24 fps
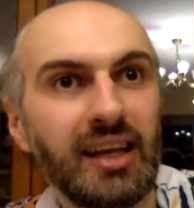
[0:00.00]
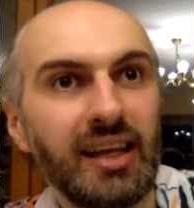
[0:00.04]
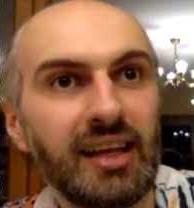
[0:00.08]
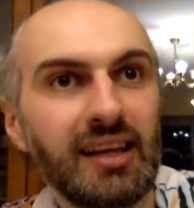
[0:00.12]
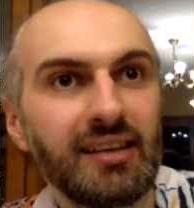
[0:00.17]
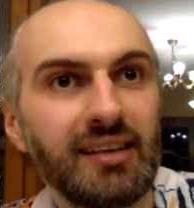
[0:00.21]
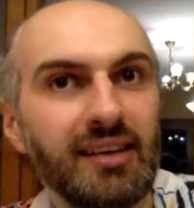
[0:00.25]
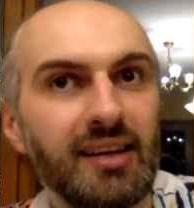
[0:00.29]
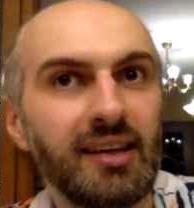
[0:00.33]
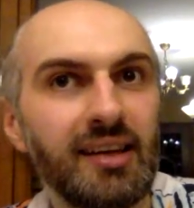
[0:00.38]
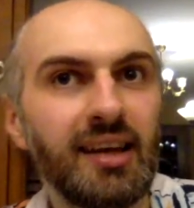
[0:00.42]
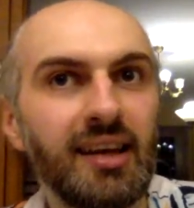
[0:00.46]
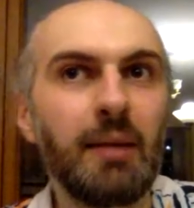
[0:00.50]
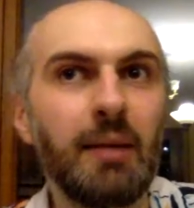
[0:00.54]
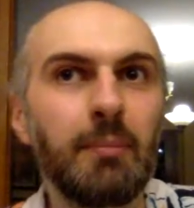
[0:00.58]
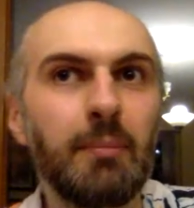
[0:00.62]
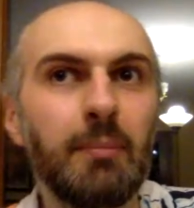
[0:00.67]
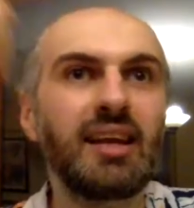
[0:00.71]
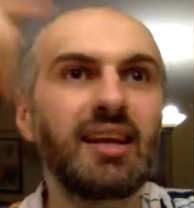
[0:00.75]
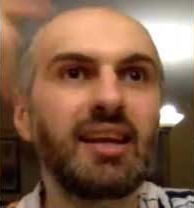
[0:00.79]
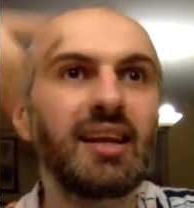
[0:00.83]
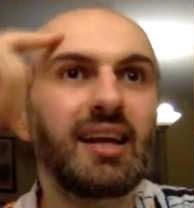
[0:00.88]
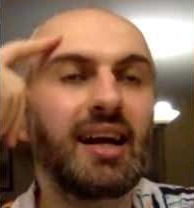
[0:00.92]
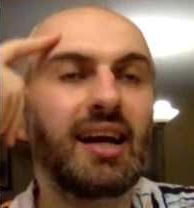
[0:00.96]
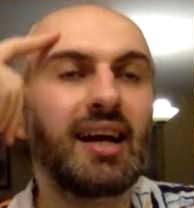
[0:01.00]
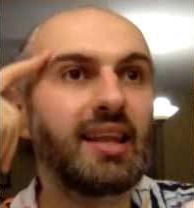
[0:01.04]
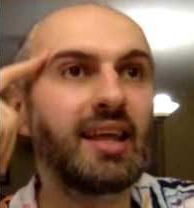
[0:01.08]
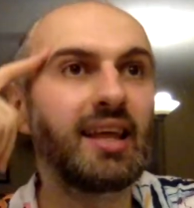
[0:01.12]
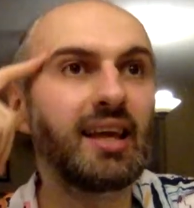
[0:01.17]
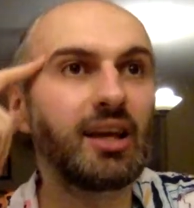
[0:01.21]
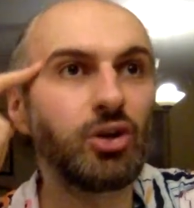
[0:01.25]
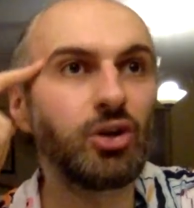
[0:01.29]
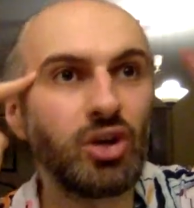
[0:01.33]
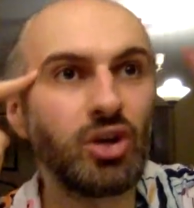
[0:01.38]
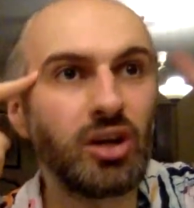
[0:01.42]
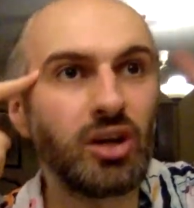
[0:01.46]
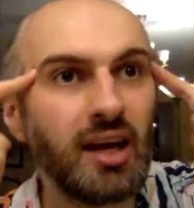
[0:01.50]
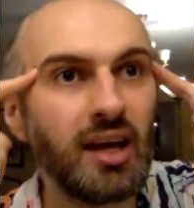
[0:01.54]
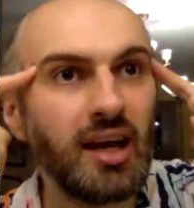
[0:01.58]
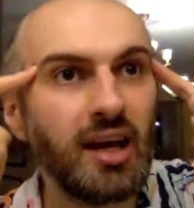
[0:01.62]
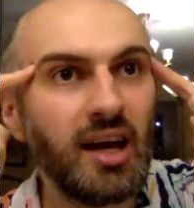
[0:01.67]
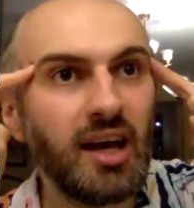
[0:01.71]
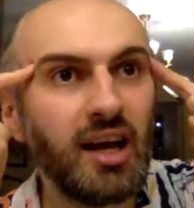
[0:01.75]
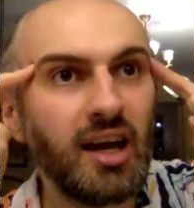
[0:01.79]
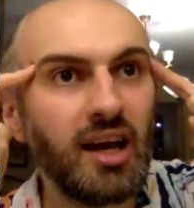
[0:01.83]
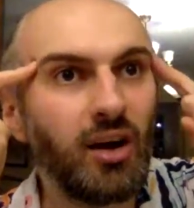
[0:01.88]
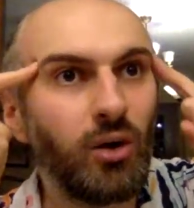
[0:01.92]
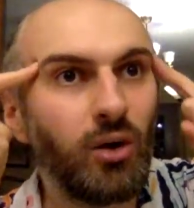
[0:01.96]
things. And then I made the connection
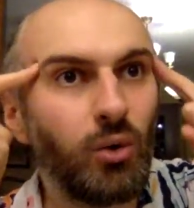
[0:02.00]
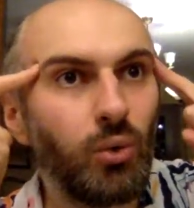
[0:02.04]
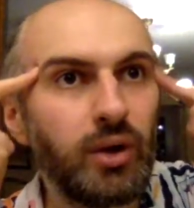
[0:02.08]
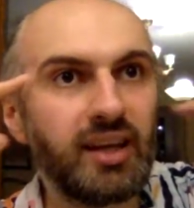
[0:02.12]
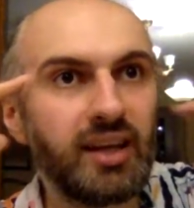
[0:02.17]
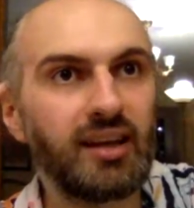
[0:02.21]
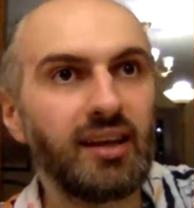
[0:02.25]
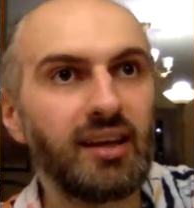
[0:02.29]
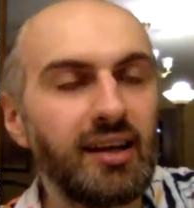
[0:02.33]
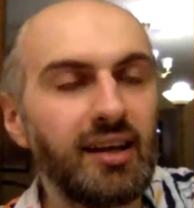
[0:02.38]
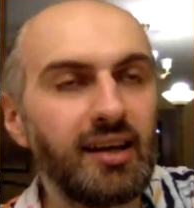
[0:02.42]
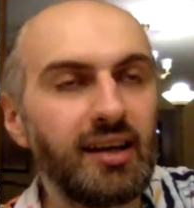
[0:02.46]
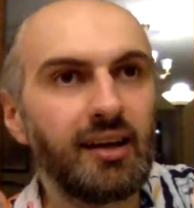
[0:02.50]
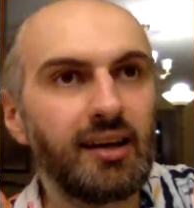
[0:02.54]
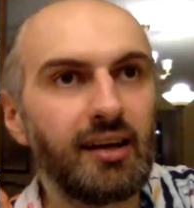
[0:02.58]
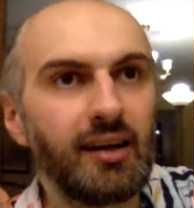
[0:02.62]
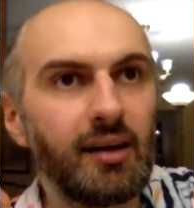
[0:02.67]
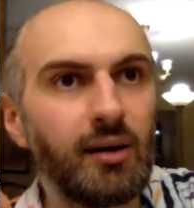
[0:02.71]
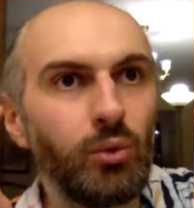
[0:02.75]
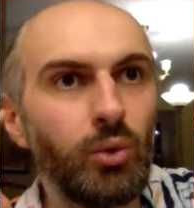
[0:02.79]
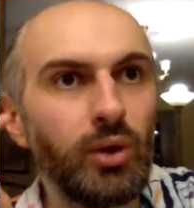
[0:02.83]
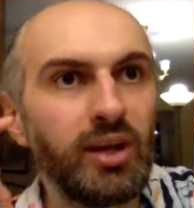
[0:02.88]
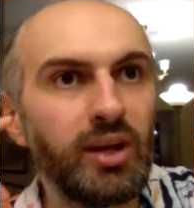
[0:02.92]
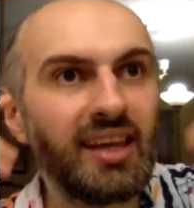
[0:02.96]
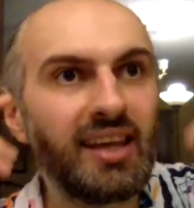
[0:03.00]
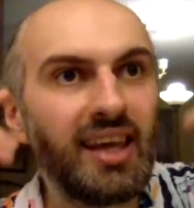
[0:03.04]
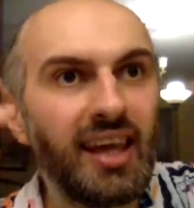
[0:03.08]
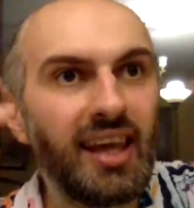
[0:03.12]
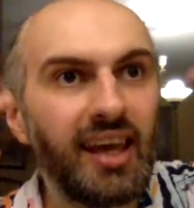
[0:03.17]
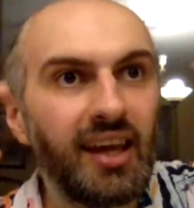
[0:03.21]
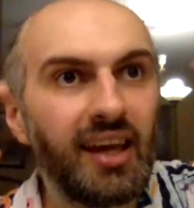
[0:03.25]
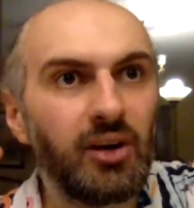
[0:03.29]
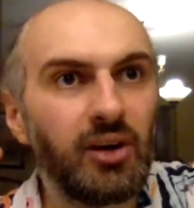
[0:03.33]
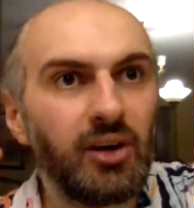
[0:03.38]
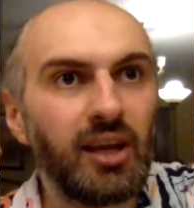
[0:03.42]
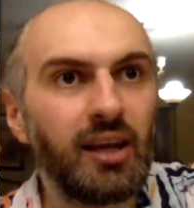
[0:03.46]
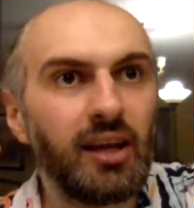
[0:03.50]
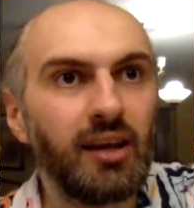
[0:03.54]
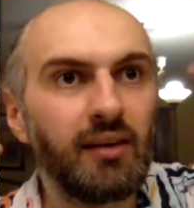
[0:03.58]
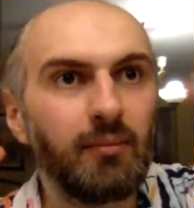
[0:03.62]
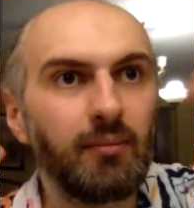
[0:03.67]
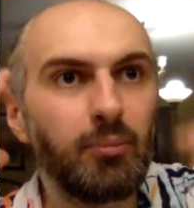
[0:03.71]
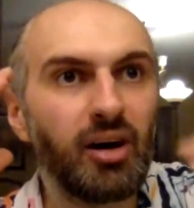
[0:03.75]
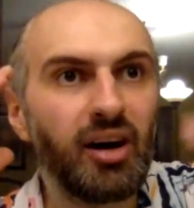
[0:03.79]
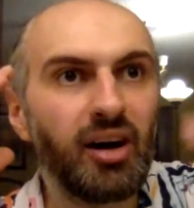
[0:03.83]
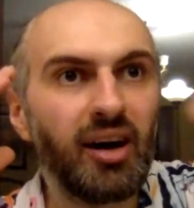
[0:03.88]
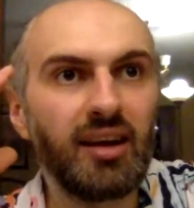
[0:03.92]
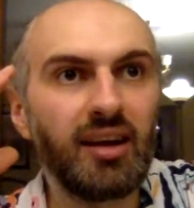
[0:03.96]
with Carrie,
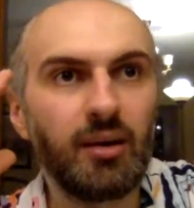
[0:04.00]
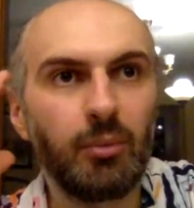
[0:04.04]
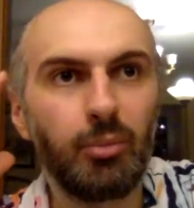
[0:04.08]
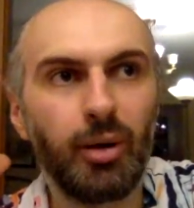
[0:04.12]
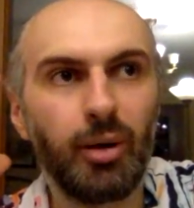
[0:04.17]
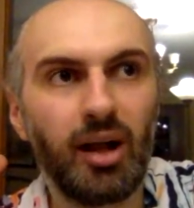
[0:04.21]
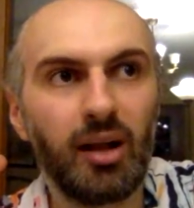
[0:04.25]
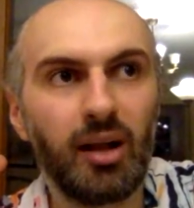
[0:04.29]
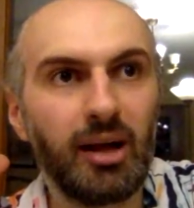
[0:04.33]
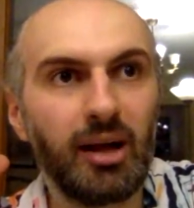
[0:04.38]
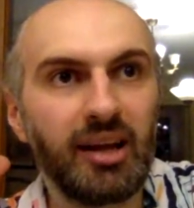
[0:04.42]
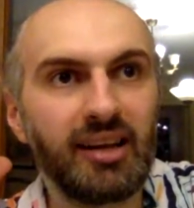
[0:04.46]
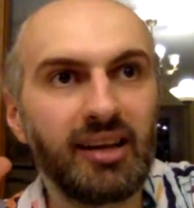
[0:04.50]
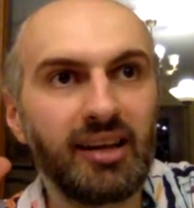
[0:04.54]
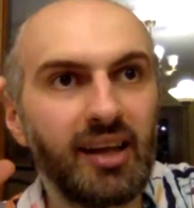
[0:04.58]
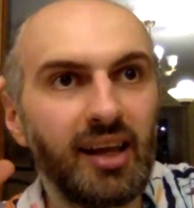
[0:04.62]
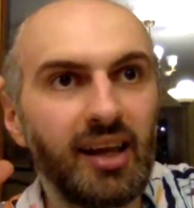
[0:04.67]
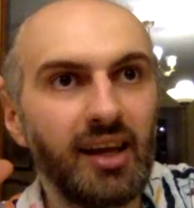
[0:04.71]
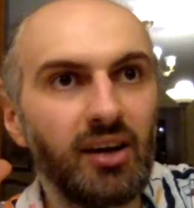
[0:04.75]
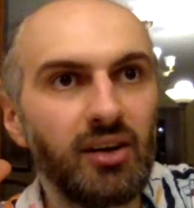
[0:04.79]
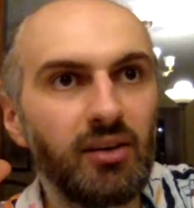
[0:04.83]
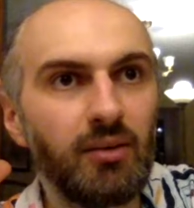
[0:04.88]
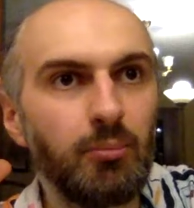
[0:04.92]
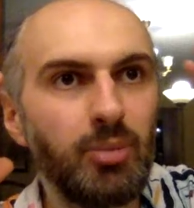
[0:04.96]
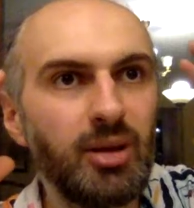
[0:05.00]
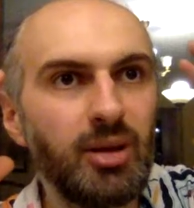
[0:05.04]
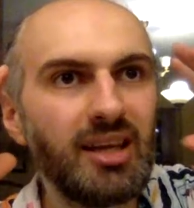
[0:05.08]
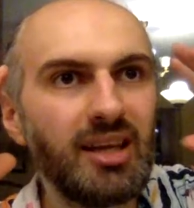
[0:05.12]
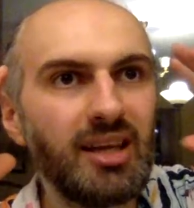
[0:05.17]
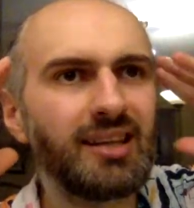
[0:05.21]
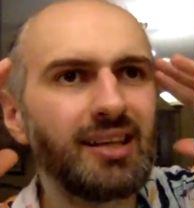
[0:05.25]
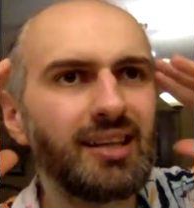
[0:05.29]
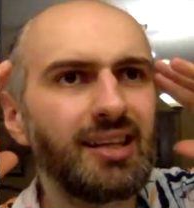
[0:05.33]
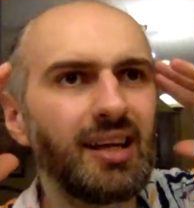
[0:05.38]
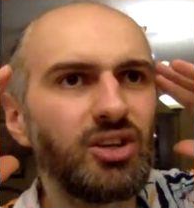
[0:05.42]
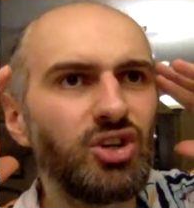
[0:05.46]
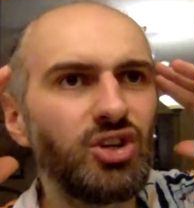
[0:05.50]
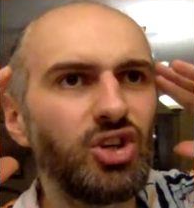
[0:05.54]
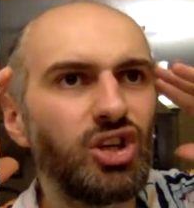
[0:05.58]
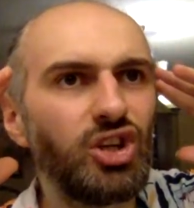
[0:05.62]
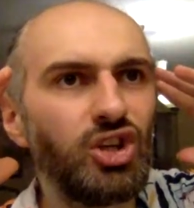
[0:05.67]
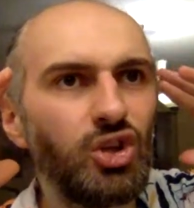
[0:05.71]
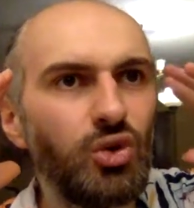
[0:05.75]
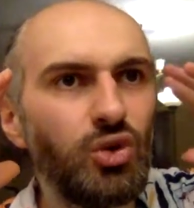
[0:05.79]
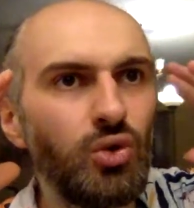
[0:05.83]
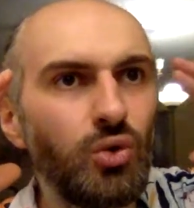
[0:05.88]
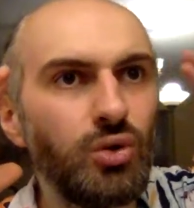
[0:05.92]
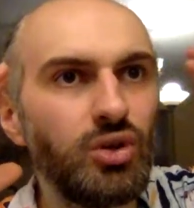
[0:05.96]
Brian De Palma's Carrie, being such a
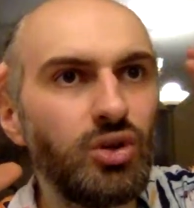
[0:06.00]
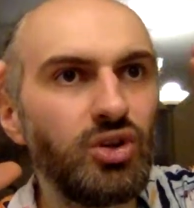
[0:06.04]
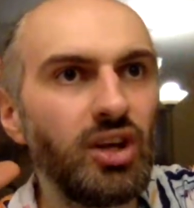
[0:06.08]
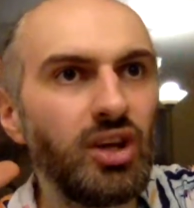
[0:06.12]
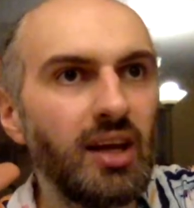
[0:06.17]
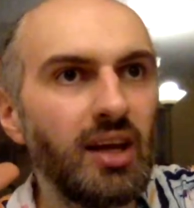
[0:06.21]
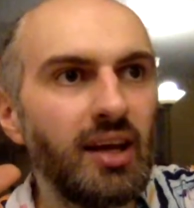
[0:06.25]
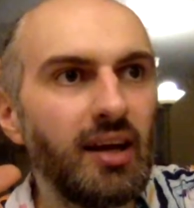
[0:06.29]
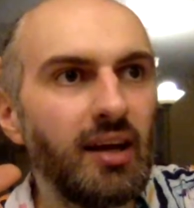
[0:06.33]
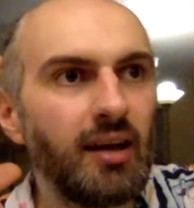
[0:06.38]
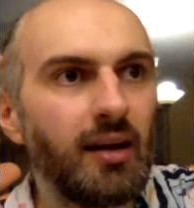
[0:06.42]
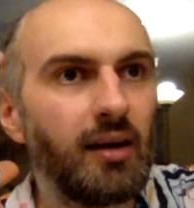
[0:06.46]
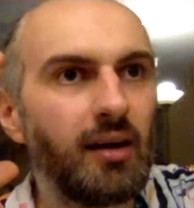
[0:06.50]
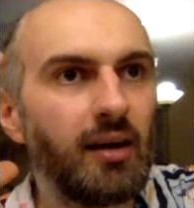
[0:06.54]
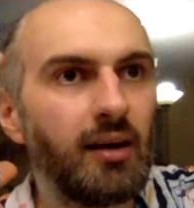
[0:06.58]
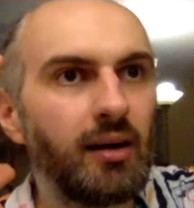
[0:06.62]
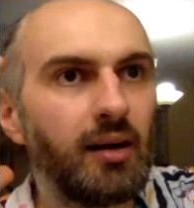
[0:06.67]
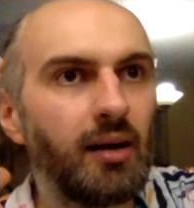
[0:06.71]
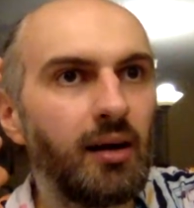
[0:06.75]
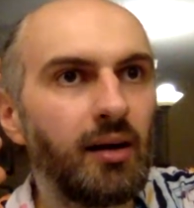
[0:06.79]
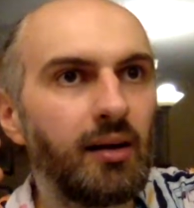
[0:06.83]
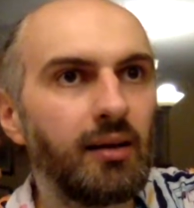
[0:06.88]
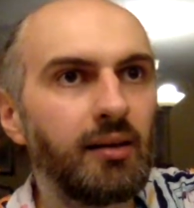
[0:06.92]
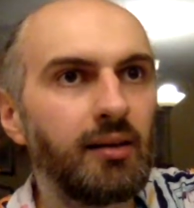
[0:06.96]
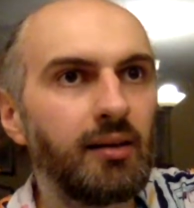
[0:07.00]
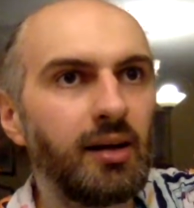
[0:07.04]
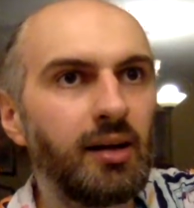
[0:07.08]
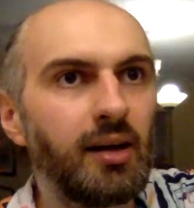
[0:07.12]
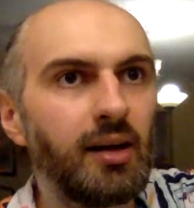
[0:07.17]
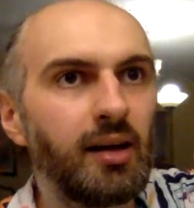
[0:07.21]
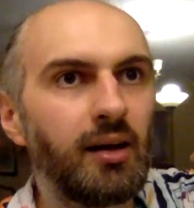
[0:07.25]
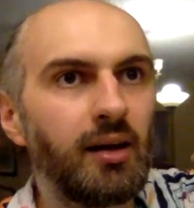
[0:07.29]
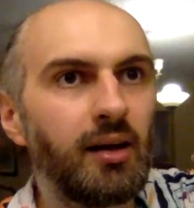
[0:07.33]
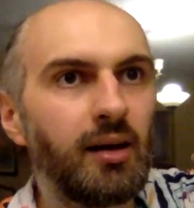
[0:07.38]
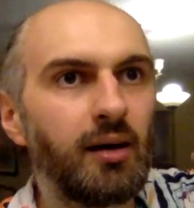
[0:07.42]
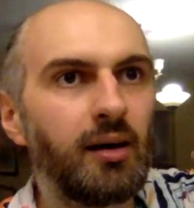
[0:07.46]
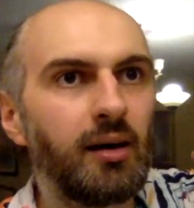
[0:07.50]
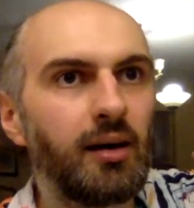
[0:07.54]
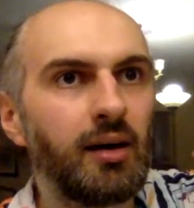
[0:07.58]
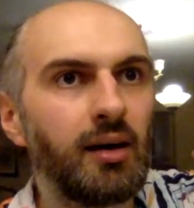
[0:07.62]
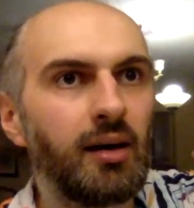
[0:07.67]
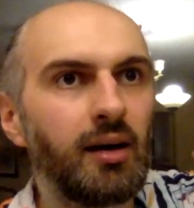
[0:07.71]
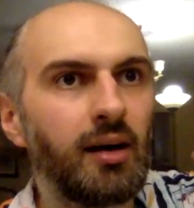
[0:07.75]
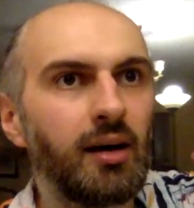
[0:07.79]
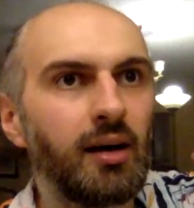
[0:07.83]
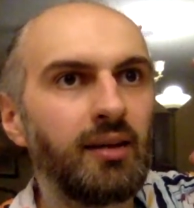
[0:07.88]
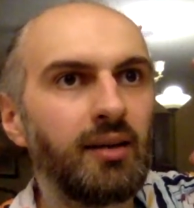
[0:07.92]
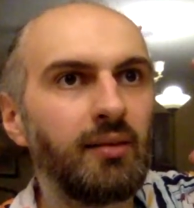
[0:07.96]
huge
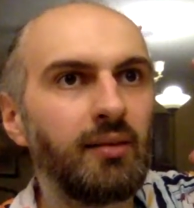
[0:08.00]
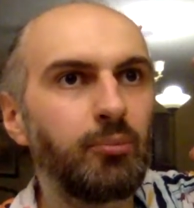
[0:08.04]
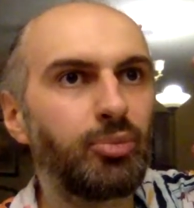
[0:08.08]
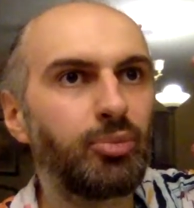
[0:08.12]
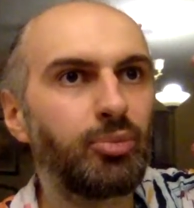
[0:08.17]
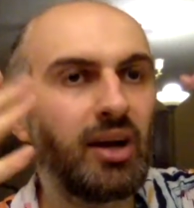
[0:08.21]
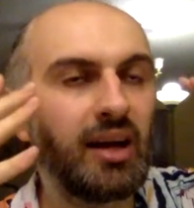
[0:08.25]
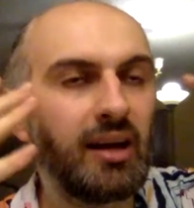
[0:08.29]
leaving